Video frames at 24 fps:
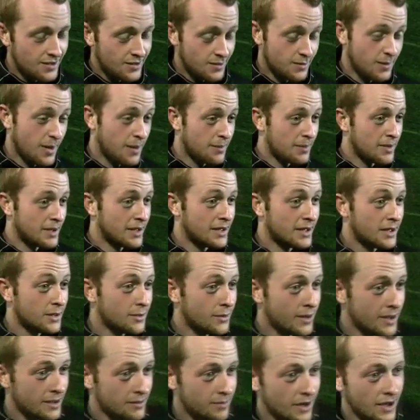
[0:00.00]
happy
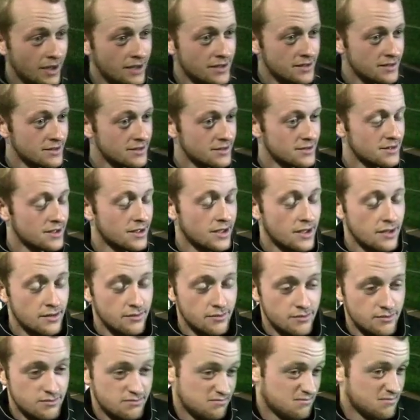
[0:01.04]
anywhere playing. Yeah,
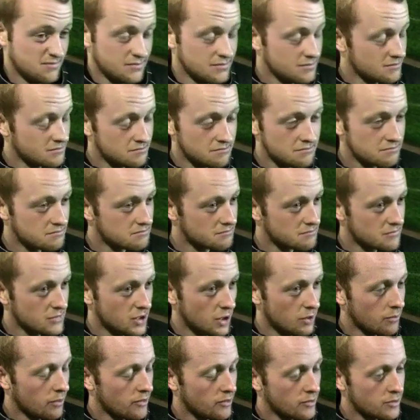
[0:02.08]

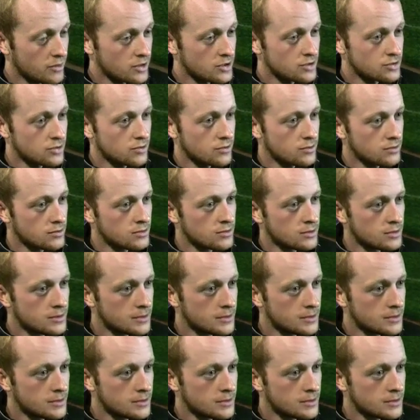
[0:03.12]
don't bother me at all.